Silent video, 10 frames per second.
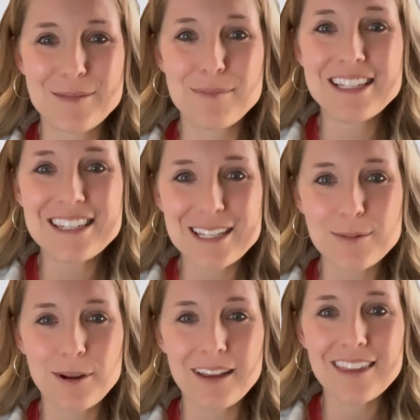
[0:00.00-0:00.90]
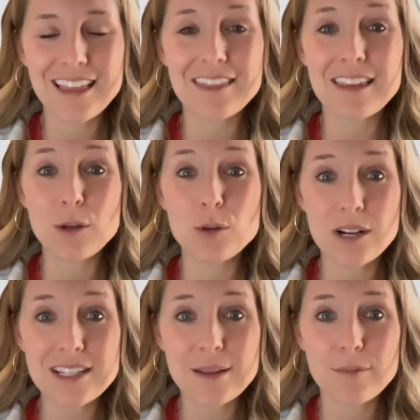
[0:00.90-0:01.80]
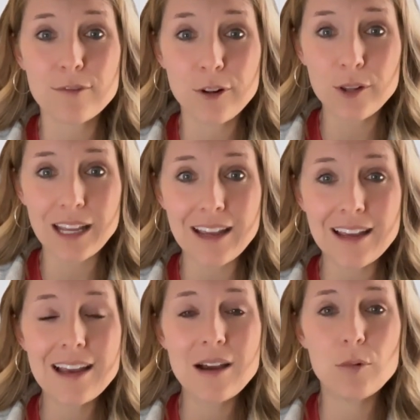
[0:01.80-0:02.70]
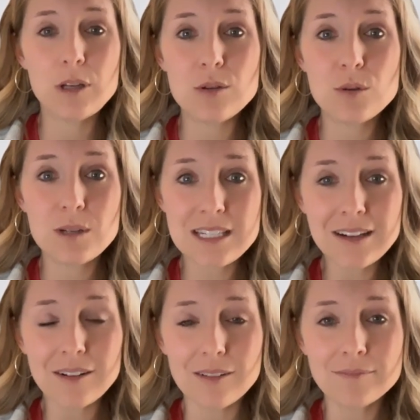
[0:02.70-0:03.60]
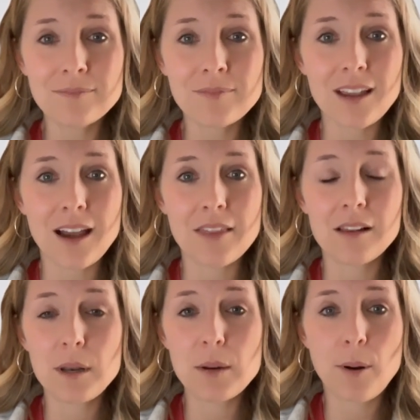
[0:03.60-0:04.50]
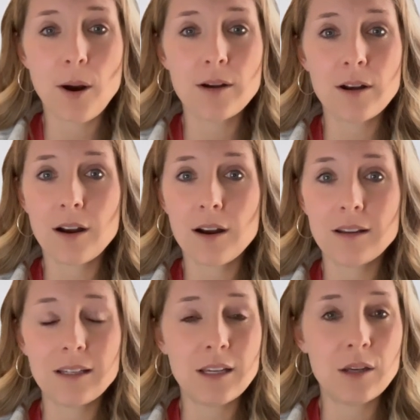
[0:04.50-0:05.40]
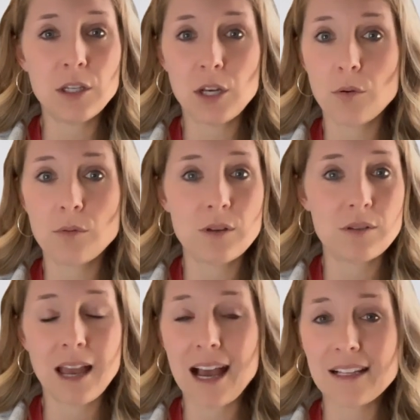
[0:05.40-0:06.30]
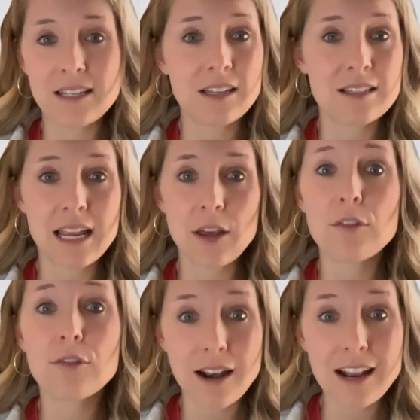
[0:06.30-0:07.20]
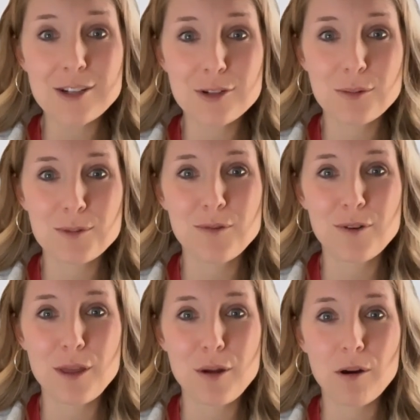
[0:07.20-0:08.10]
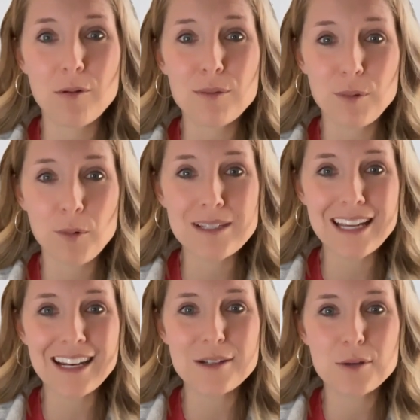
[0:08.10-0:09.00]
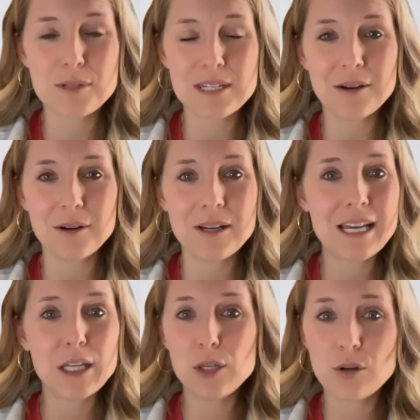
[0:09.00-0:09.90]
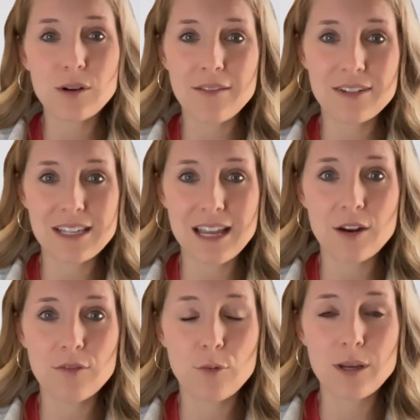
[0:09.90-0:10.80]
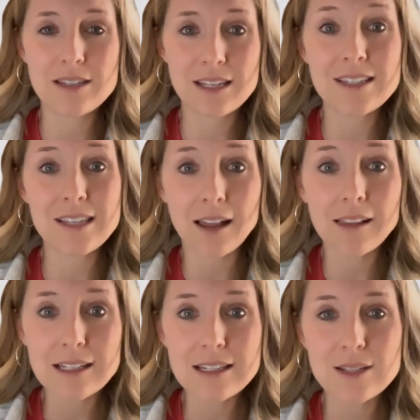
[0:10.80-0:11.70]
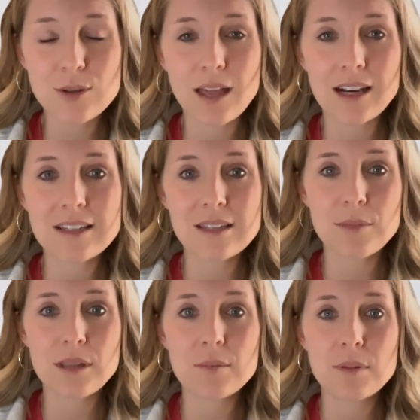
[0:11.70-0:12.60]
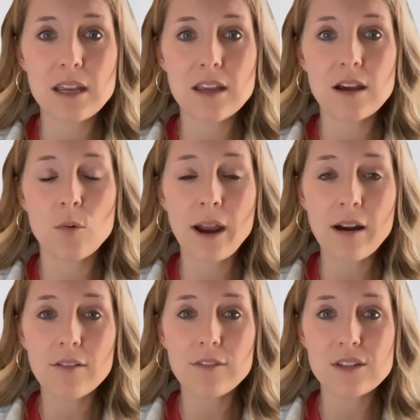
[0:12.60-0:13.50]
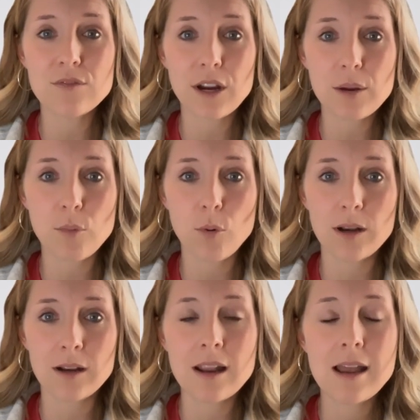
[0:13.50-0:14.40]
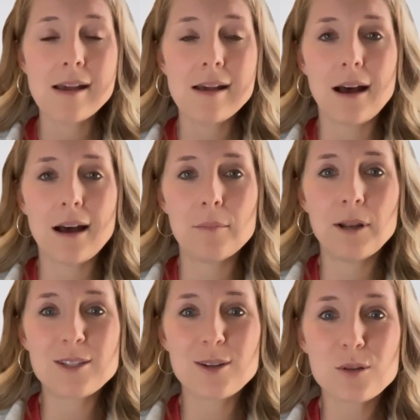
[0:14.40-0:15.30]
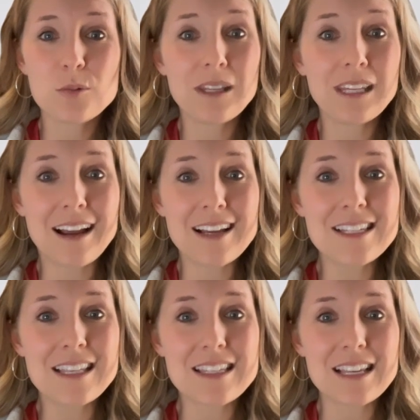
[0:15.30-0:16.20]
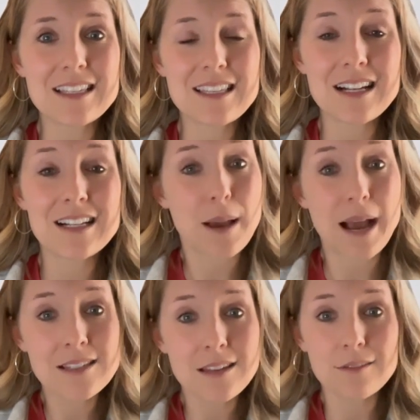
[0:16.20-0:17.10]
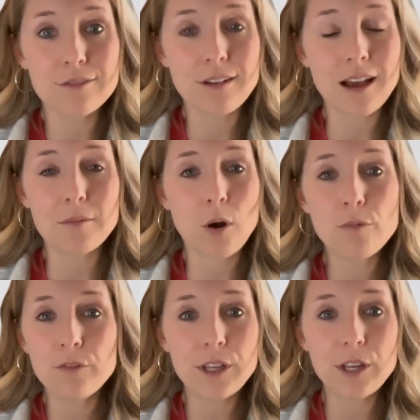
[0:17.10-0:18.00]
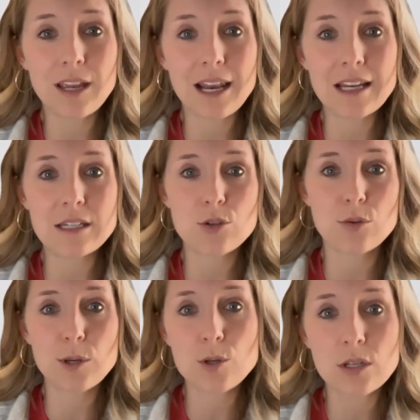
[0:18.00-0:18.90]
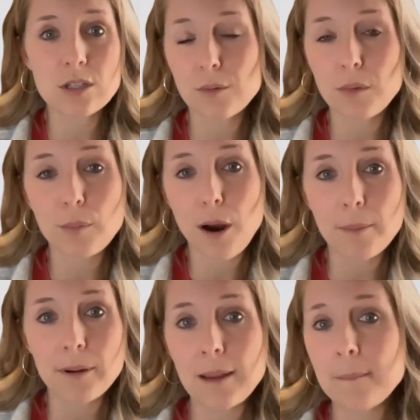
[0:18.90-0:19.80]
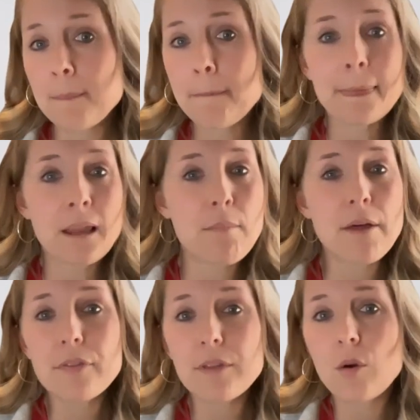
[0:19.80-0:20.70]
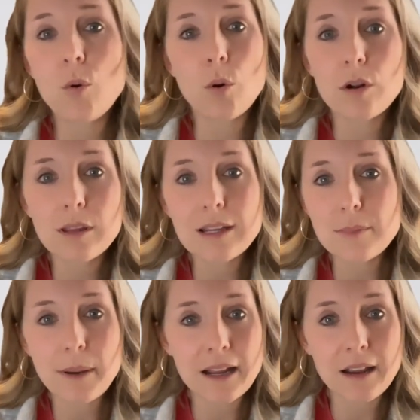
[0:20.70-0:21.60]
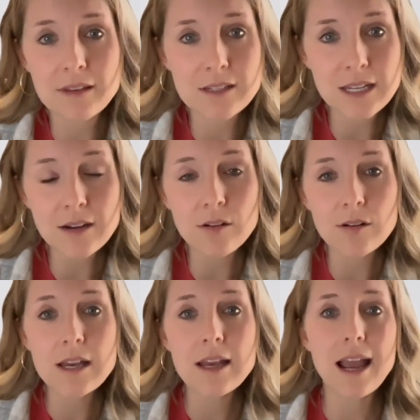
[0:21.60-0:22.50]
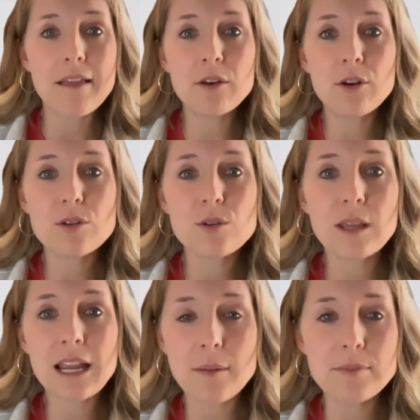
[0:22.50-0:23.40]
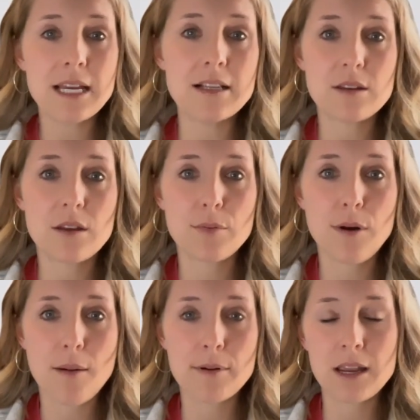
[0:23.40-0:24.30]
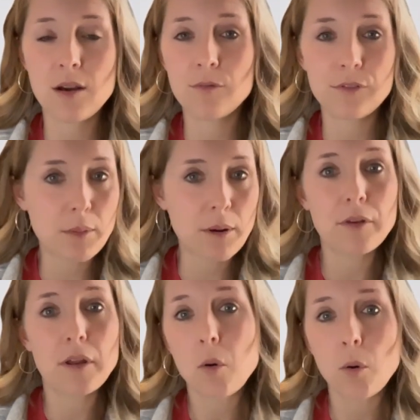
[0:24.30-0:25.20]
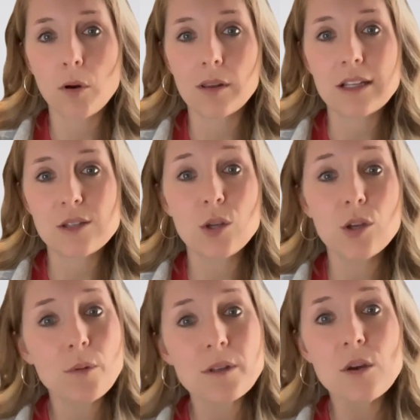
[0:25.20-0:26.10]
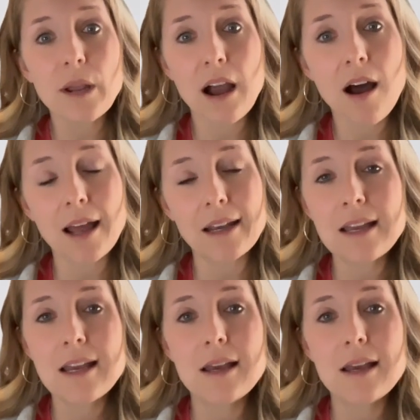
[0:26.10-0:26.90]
to business with and that you trust them fully when you do a deal. The limited partner, has a say on the front end in terms of who they work with, but once they get into a deal, you don't have a say. Your voice is silent. And so that is something to be aware of. It's very important, but it's also really nice in the sense that it's passive. Hopefully you're getting distributions from the property monthly or quarterly, depending on the deal. And then you're also getting updates on the property, hopefully monthly or quarterly. So you know what's going on,